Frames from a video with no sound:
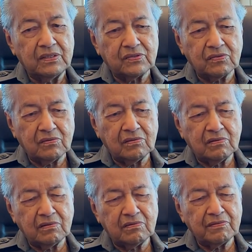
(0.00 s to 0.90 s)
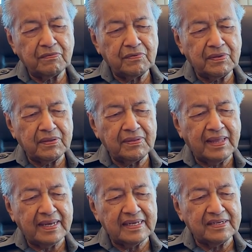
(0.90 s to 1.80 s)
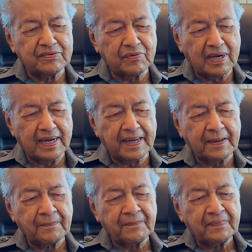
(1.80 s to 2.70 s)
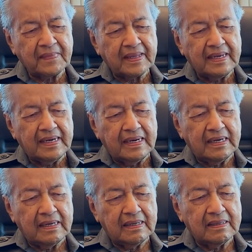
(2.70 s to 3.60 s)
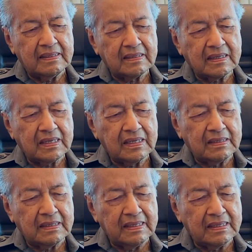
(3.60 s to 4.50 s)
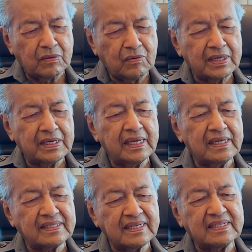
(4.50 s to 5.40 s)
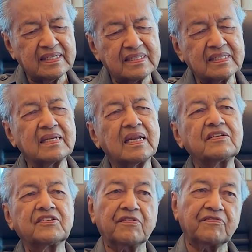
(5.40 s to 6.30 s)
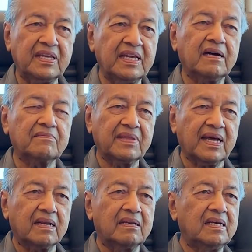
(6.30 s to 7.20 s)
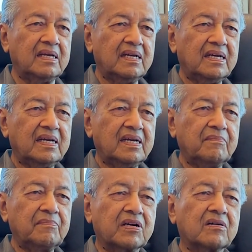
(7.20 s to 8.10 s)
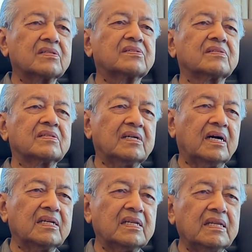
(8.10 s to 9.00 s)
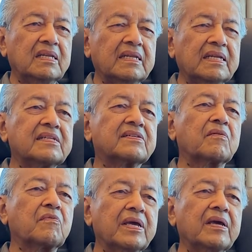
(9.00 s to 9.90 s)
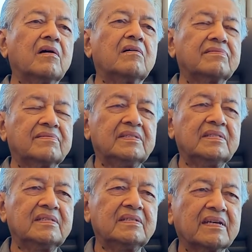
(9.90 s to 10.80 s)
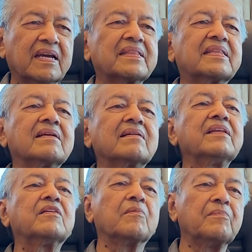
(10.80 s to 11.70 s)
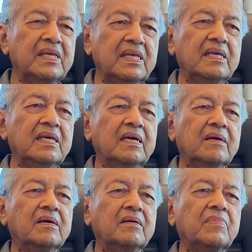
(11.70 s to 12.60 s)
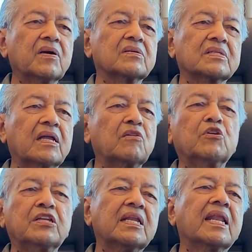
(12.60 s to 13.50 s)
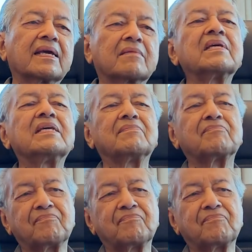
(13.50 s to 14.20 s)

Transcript: So that is why the Guan Ying suggested Shafi Abdal, because it's a way of getting rid of me, because I know they like it.